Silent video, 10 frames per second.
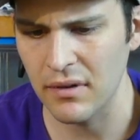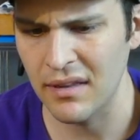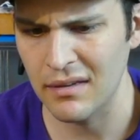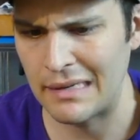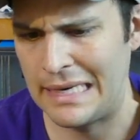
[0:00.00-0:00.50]

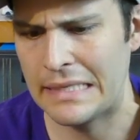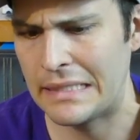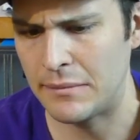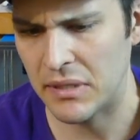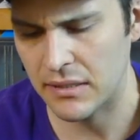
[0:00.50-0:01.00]
I think,
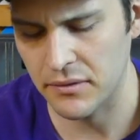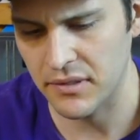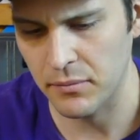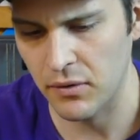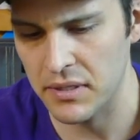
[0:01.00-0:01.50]
$18 or
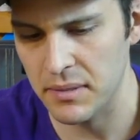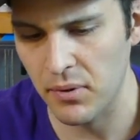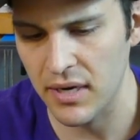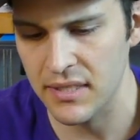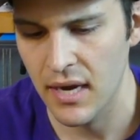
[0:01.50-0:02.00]
some crazy
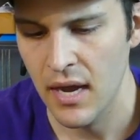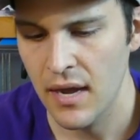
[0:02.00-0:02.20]
price.